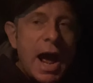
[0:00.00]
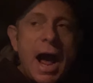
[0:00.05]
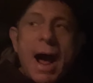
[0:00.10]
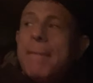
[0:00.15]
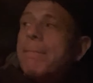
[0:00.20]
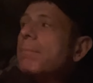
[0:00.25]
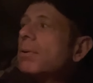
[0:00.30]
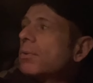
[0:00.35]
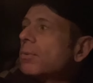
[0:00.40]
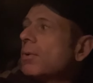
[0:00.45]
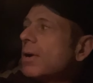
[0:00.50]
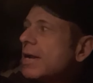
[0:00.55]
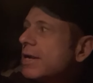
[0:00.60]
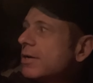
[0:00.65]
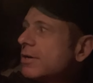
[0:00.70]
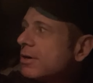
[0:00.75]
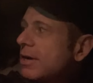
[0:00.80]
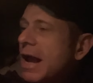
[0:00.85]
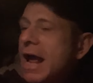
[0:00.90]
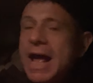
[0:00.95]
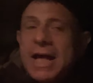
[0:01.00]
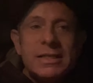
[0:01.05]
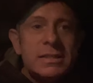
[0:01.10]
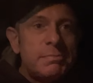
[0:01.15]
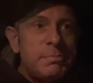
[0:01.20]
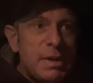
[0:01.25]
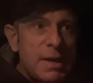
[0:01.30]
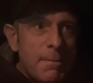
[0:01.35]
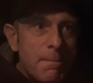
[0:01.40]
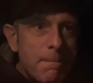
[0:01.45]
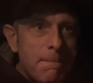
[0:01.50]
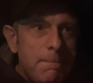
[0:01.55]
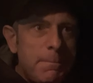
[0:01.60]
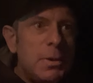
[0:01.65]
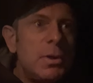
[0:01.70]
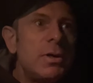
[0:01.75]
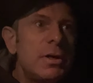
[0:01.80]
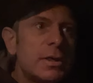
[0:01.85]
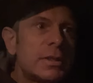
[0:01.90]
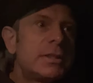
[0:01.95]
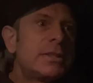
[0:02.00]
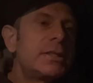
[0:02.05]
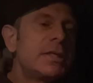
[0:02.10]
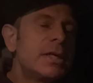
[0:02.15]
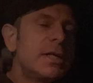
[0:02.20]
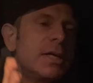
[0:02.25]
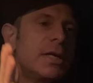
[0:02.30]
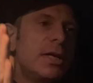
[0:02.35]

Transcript: operator has been booked.